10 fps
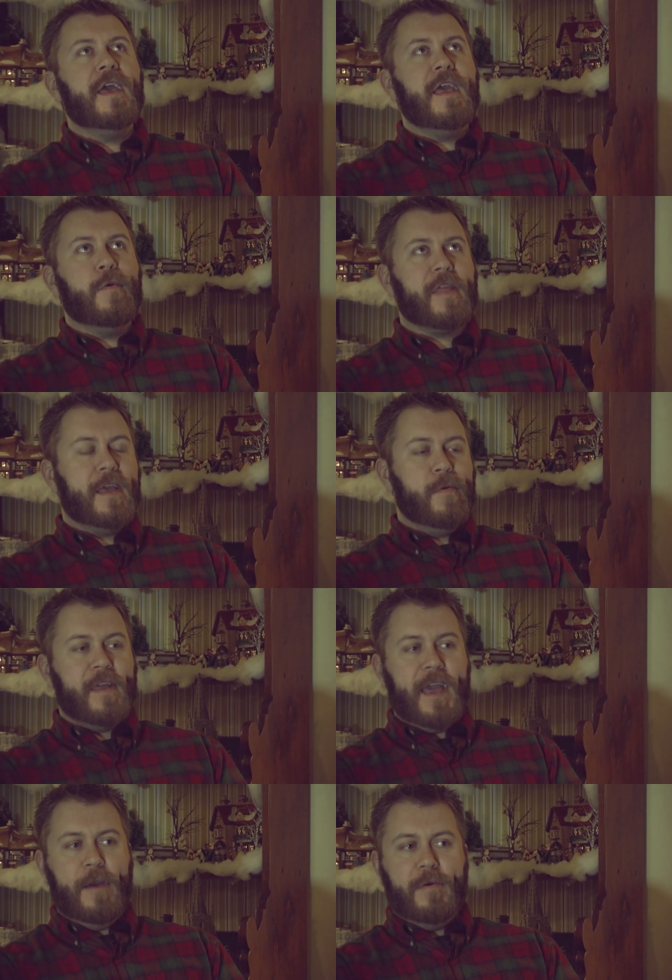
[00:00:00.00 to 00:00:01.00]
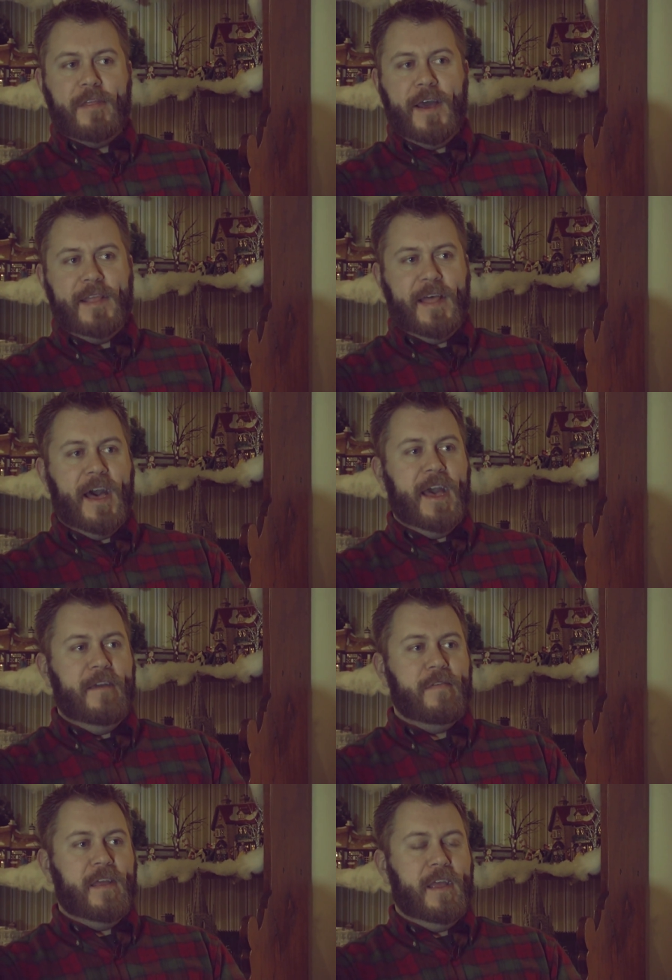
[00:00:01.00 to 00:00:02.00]
it was like he was a cat with nine
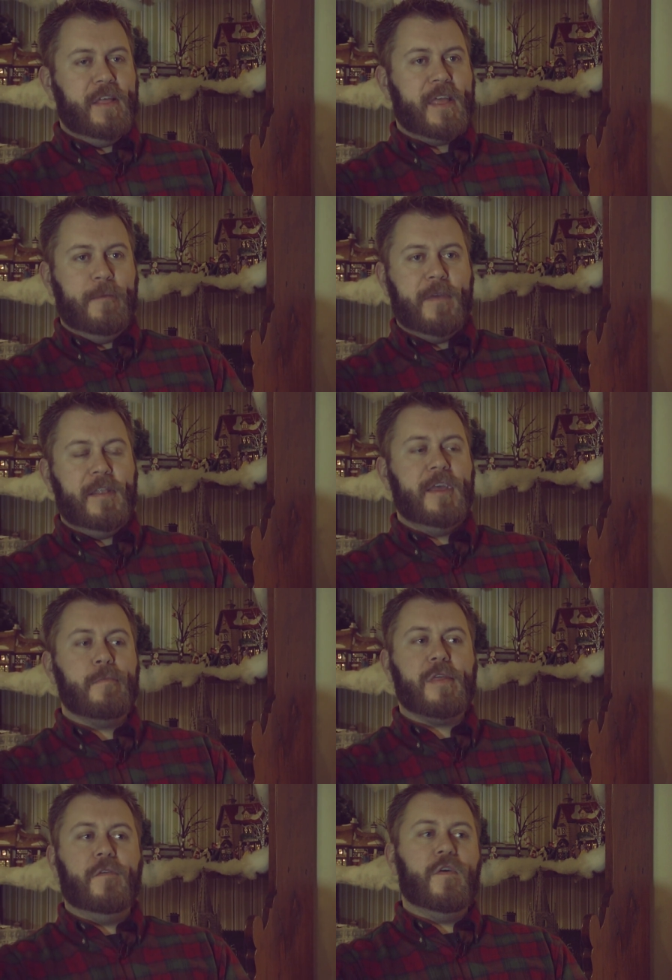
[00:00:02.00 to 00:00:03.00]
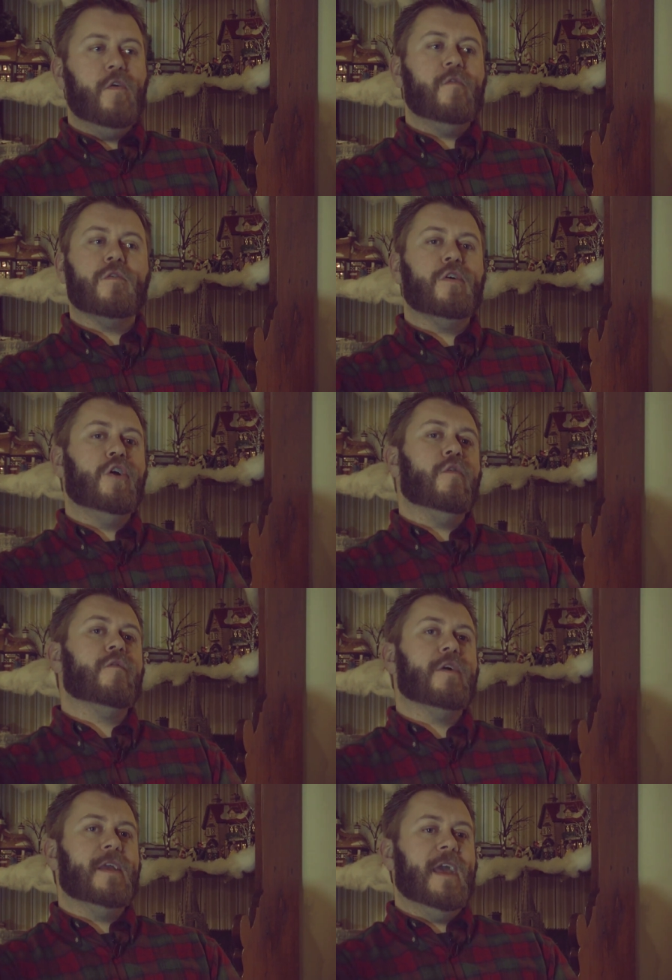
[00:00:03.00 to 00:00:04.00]
lives and he just kept killing himself over and
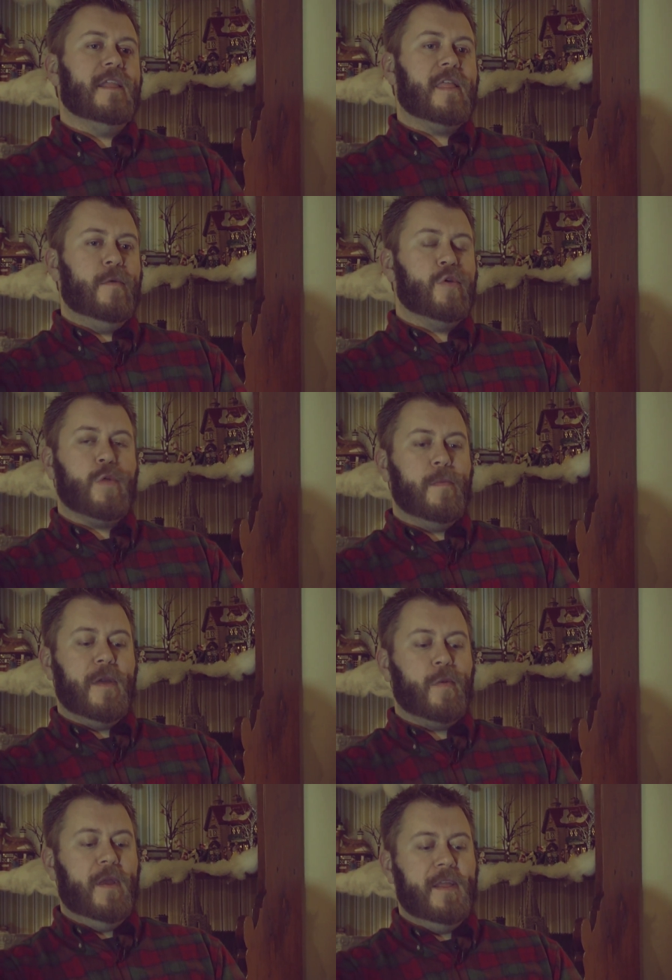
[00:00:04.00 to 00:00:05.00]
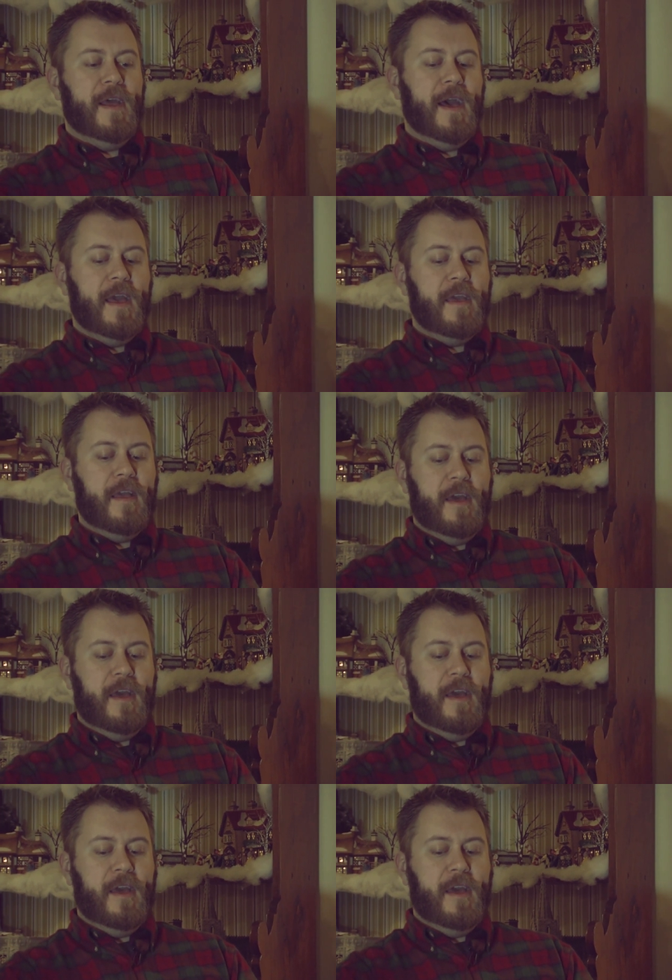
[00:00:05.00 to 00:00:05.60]
over again to see which was the best way to die.